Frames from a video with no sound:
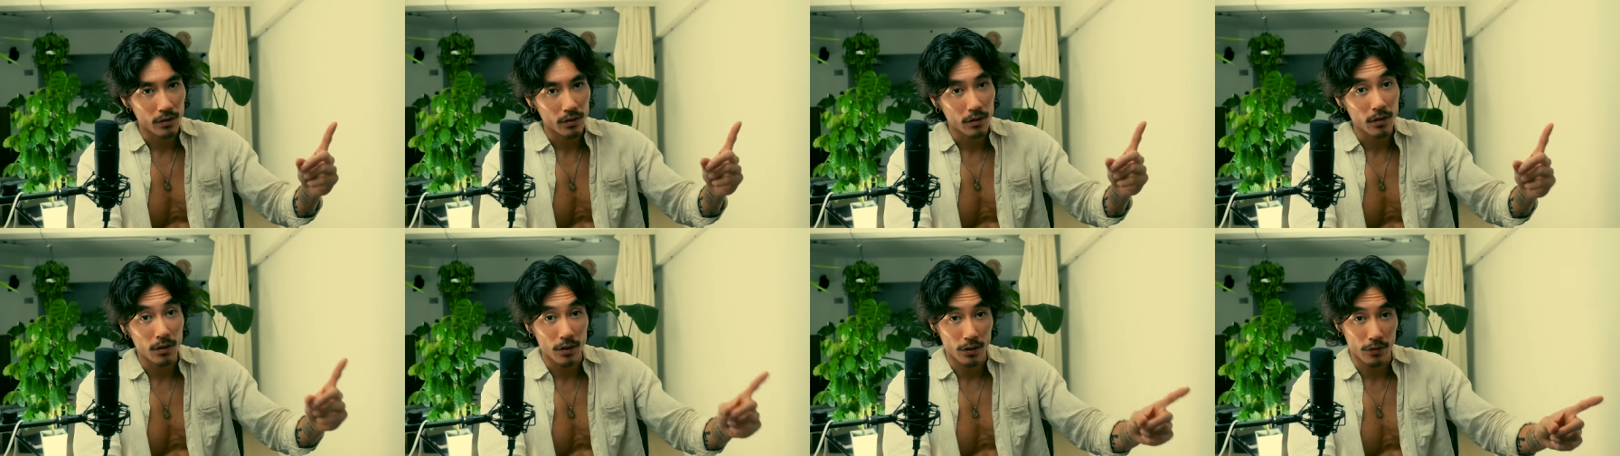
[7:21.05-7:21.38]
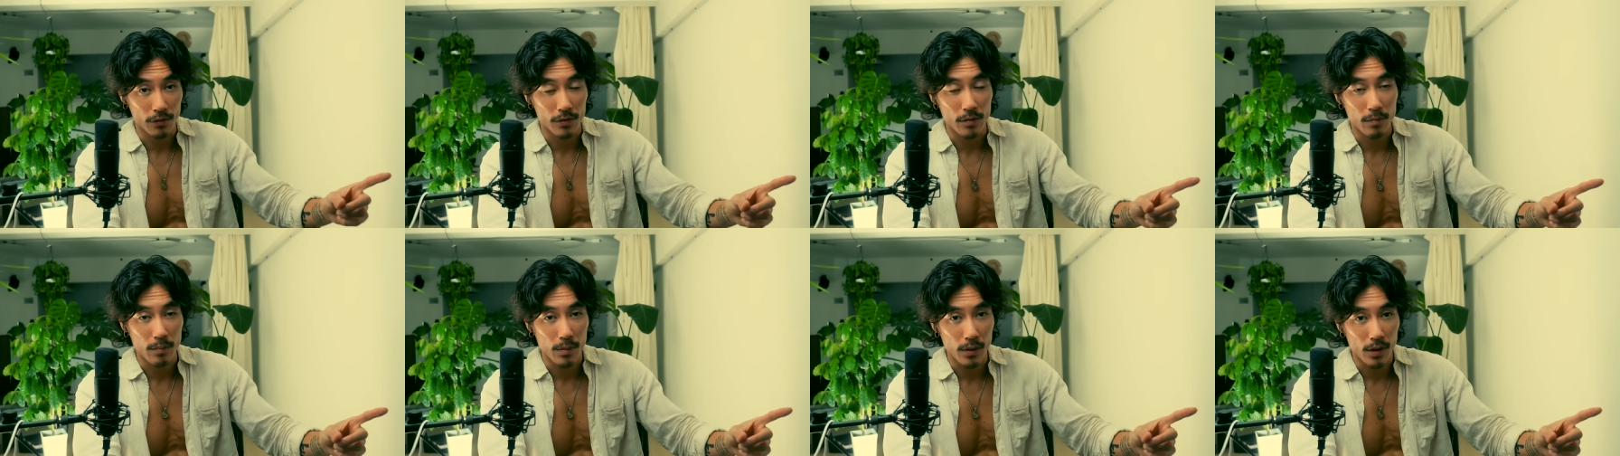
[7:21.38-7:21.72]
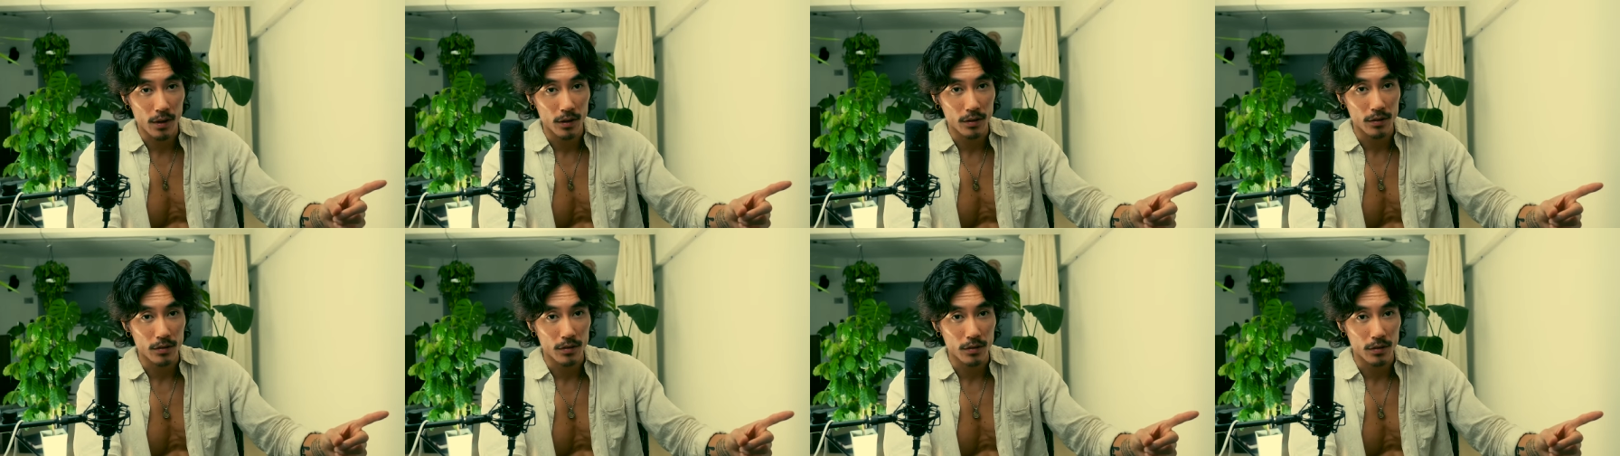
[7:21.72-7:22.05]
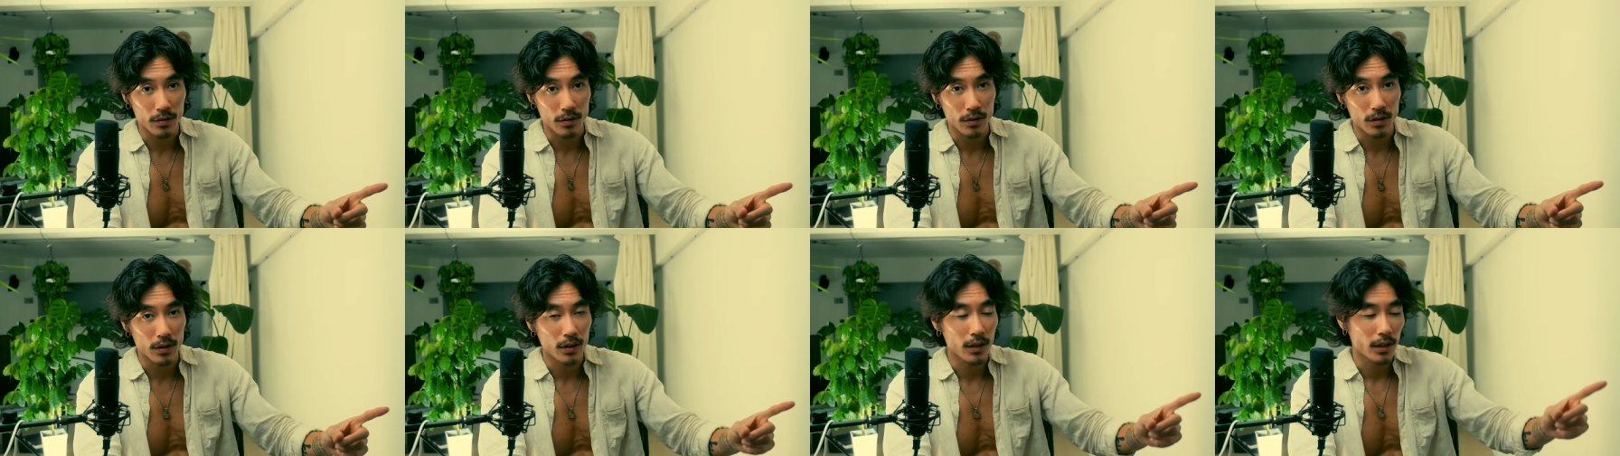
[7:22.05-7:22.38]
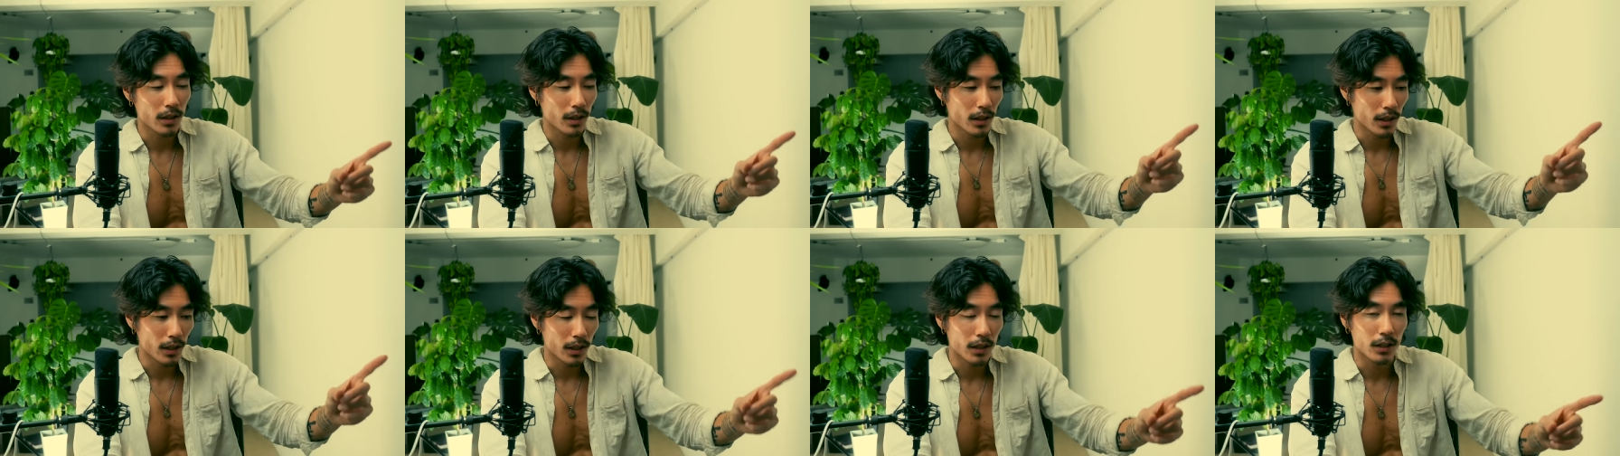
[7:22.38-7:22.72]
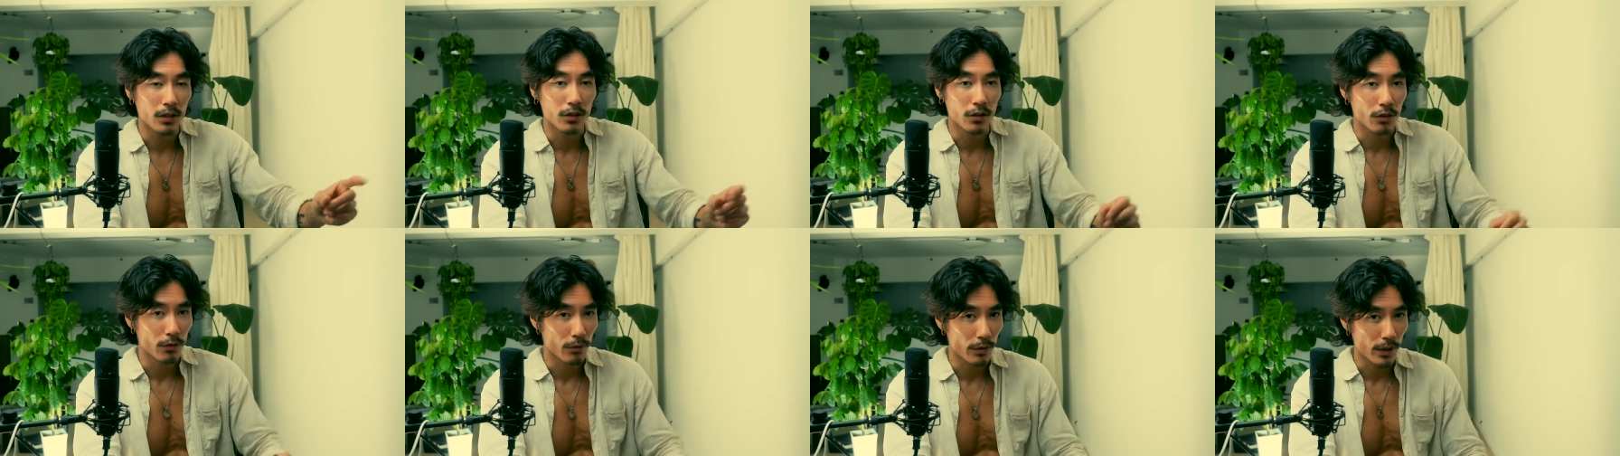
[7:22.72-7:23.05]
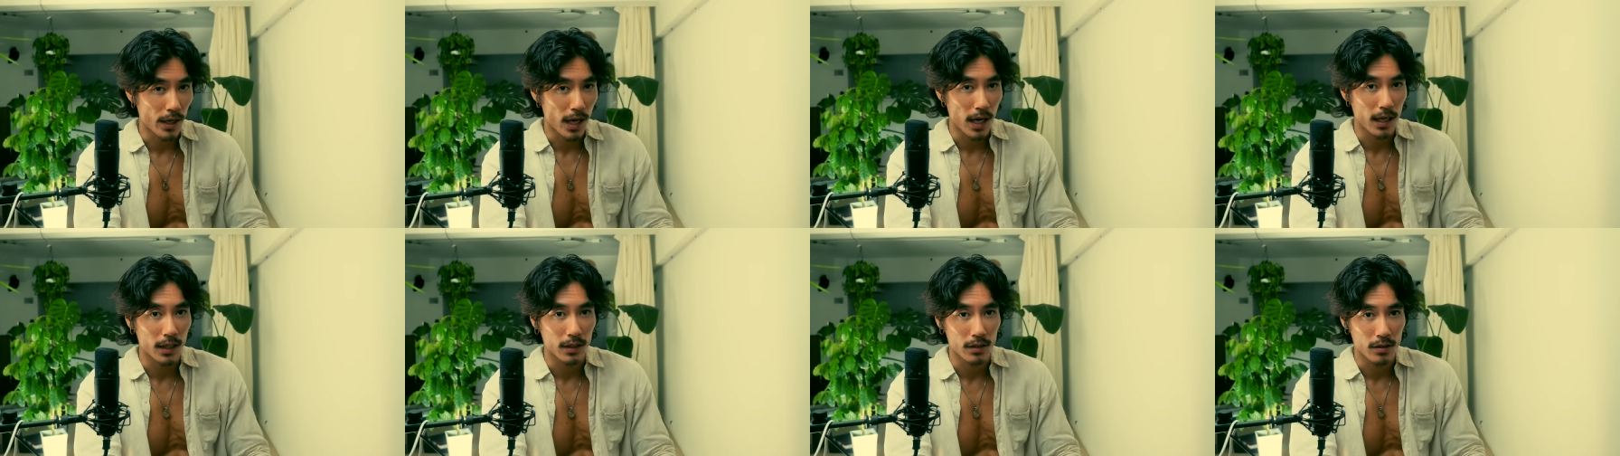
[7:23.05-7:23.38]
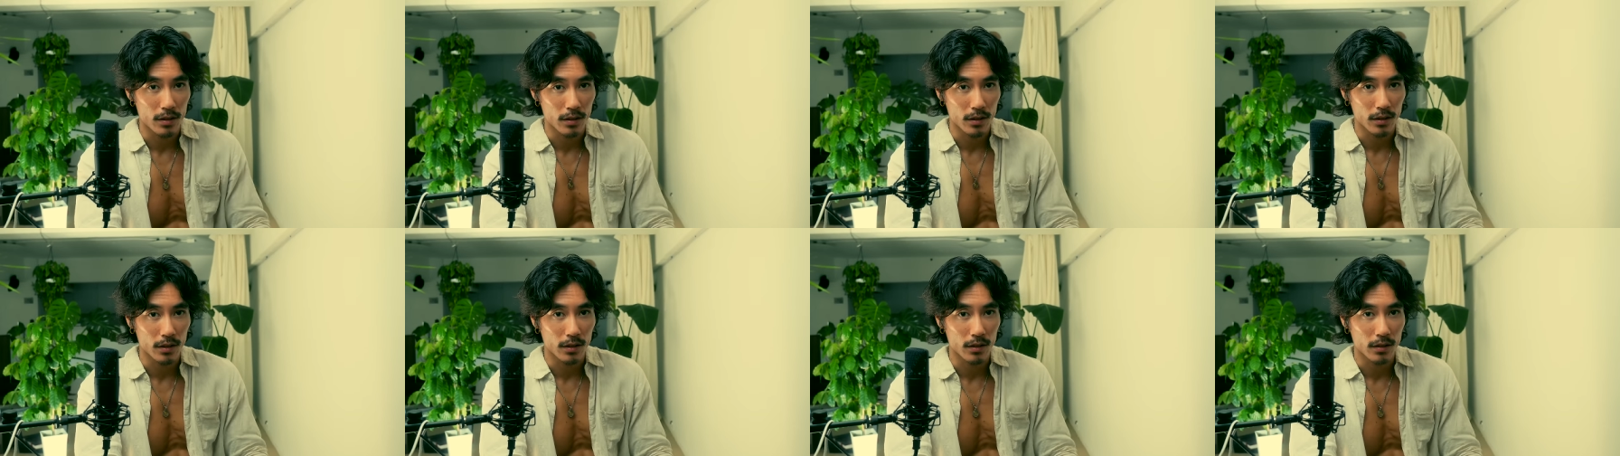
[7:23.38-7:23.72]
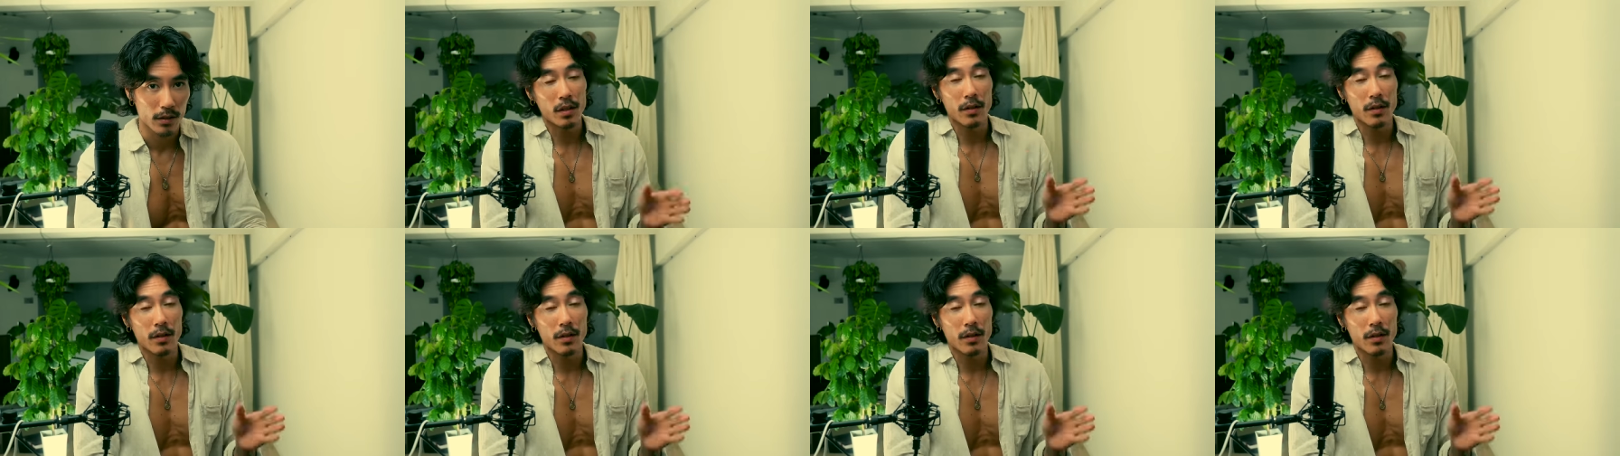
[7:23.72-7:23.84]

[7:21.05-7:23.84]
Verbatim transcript: the different person in your reality.